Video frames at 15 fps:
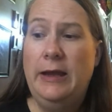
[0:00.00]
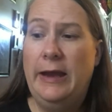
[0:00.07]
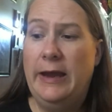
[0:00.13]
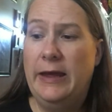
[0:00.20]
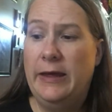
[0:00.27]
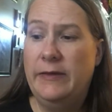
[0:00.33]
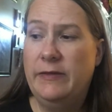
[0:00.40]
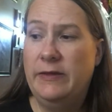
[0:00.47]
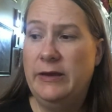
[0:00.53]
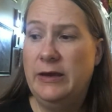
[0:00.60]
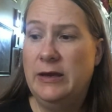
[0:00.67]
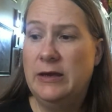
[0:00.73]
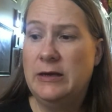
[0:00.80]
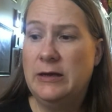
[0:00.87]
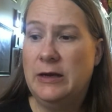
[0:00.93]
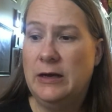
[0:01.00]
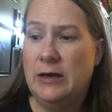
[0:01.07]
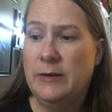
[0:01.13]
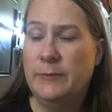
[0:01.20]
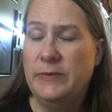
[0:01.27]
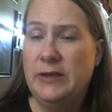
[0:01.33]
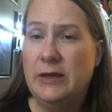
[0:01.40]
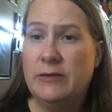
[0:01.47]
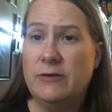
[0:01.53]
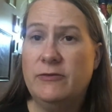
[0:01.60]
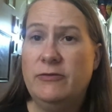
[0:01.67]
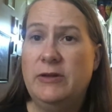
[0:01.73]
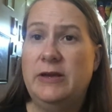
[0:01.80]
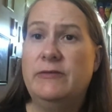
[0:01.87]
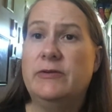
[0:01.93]
And then um, the other
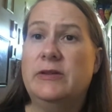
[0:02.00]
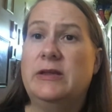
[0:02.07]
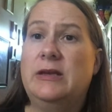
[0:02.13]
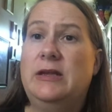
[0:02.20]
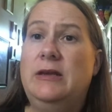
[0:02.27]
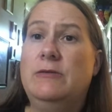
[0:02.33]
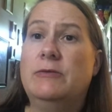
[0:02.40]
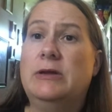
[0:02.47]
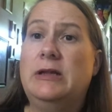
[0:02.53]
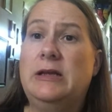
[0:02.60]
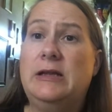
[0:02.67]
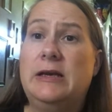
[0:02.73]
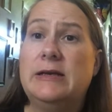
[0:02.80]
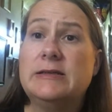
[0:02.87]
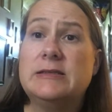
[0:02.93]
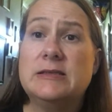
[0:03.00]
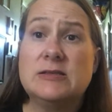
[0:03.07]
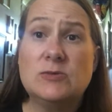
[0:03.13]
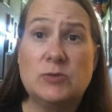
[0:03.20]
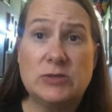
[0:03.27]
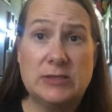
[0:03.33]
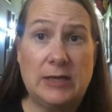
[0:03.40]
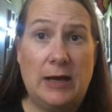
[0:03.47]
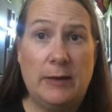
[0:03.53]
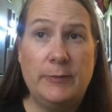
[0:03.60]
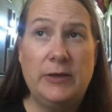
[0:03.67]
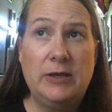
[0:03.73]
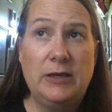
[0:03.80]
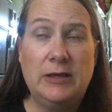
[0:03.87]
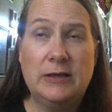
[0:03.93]
flavor that he really likes is
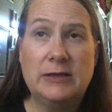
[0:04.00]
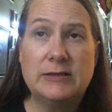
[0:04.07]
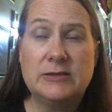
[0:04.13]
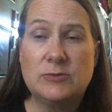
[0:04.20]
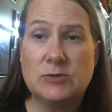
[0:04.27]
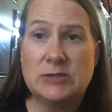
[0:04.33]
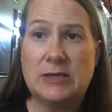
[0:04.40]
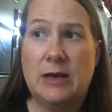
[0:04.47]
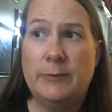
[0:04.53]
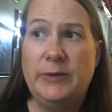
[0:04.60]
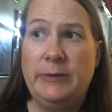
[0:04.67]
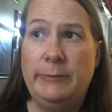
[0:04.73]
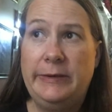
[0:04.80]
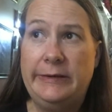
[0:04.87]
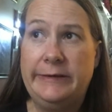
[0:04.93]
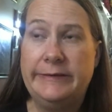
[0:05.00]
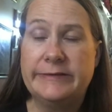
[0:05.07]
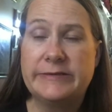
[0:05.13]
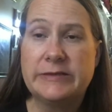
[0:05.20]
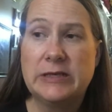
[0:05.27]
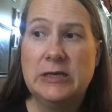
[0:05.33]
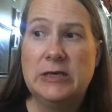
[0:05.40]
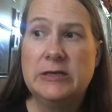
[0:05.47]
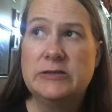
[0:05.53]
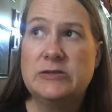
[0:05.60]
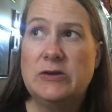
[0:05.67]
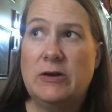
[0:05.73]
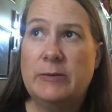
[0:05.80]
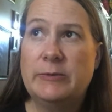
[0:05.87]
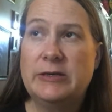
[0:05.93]
wasabi. He likes wasabi peas.
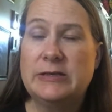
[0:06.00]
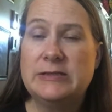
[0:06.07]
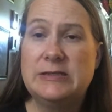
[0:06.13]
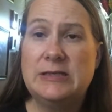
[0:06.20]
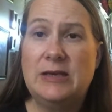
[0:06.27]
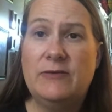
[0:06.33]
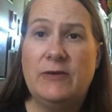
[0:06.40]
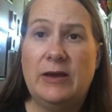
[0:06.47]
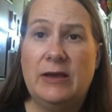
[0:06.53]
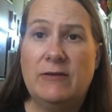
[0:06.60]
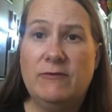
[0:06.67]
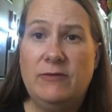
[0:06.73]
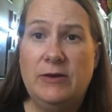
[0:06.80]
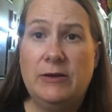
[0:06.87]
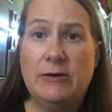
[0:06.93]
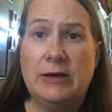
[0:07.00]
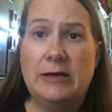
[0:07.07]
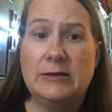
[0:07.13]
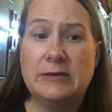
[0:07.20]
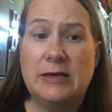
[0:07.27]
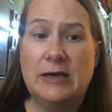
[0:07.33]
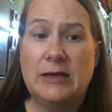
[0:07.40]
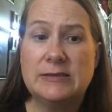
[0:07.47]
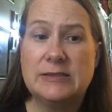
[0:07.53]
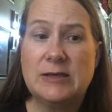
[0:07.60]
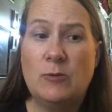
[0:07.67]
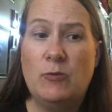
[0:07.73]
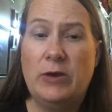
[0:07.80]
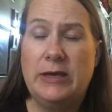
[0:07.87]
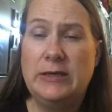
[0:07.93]
So I'm gonna see if I can figure out
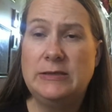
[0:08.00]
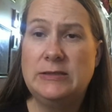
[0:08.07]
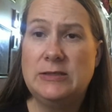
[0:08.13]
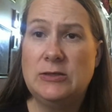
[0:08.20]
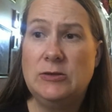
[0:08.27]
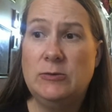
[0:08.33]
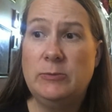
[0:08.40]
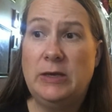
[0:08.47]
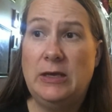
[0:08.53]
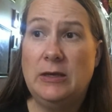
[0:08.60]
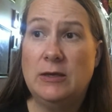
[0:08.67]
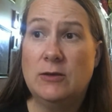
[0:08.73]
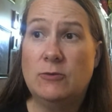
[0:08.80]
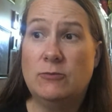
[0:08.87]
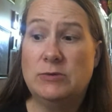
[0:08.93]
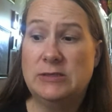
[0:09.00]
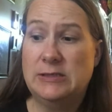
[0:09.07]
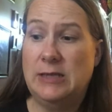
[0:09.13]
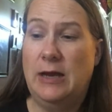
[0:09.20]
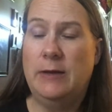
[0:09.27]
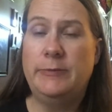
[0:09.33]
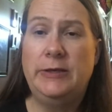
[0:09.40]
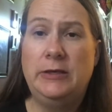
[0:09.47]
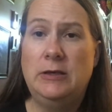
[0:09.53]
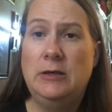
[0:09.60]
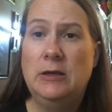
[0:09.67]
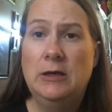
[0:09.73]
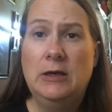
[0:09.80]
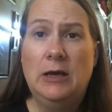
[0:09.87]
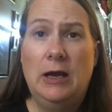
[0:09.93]
some way to make
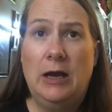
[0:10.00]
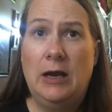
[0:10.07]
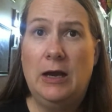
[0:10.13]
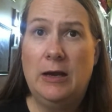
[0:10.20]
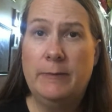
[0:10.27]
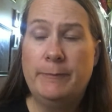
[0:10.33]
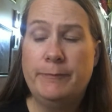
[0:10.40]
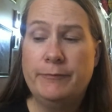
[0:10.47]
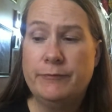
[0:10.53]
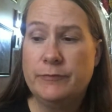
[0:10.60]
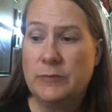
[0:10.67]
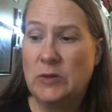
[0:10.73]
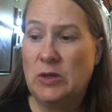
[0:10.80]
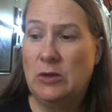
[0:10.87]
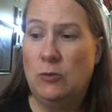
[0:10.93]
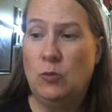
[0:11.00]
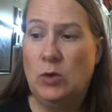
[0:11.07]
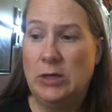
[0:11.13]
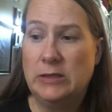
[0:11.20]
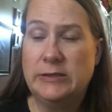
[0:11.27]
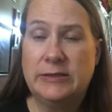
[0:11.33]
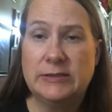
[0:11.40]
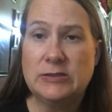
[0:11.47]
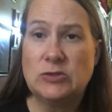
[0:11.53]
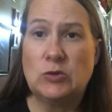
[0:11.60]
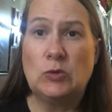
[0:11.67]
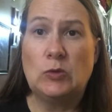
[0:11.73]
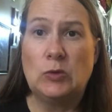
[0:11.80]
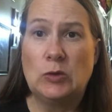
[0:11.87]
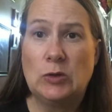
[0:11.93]
wasabi um, walnuts
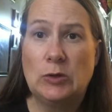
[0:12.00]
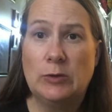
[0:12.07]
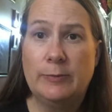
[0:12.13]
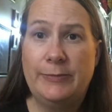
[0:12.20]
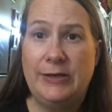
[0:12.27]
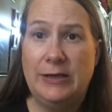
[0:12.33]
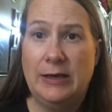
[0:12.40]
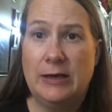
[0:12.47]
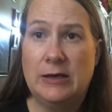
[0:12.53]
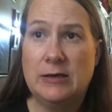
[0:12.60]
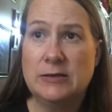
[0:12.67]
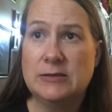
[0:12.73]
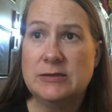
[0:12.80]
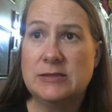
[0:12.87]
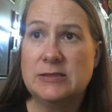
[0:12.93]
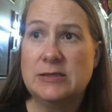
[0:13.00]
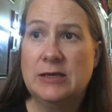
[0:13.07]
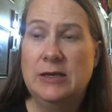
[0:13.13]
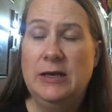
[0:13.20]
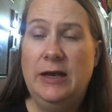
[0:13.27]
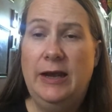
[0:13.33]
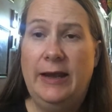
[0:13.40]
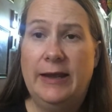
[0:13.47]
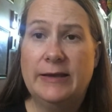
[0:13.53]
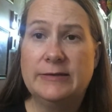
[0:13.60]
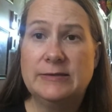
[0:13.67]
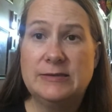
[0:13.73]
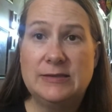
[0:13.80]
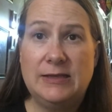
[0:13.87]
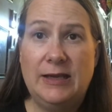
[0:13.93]
or pecans
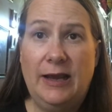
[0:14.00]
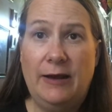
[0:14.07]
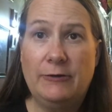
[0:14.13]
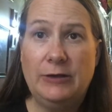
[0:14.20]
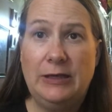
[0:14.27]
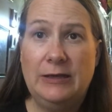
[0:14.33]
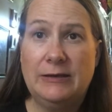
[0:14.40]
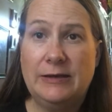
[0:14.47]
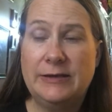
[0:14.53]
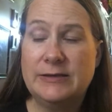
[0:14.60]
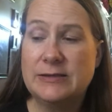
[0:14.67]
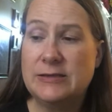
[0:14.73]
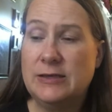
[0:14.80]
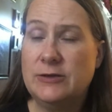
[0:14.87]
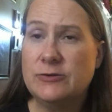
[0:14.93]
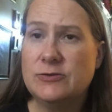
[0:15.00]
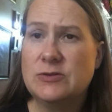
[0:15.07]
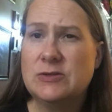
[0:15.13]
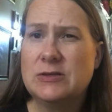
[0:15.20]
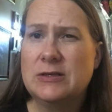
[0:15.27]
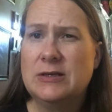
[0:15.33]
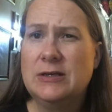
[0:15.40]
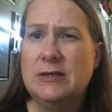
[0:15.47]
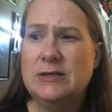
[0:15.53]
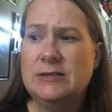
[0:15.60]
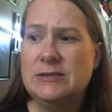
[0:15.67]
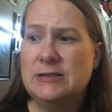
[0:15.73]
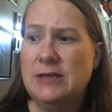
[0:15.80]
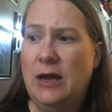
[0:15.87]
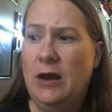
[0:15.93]
and see how he likes those.
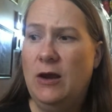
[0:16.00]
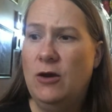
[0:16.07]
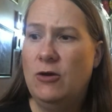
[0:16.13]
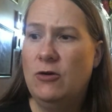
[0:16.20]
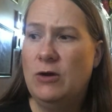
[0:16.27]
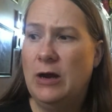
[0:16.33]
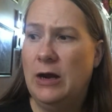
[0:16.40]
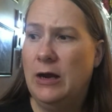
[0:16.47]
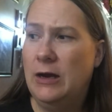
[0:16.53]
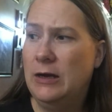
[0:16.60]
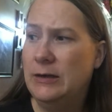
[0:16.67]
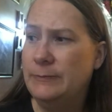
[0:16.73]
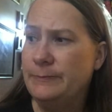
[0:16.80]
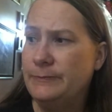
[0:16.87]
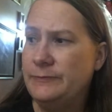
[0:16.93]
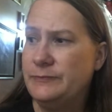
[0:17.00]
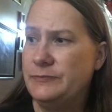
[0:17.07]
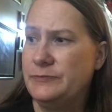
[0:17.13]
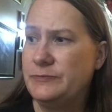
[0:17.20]
So um,